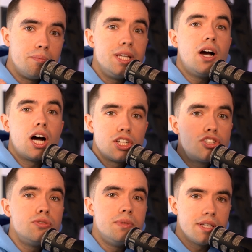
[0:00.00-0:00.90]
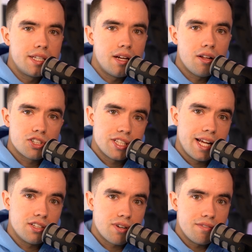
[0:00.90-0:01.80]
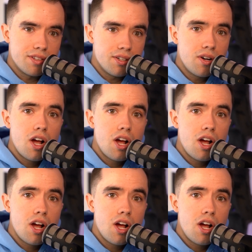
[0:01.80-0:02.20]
beyond $2 million in annual revenue.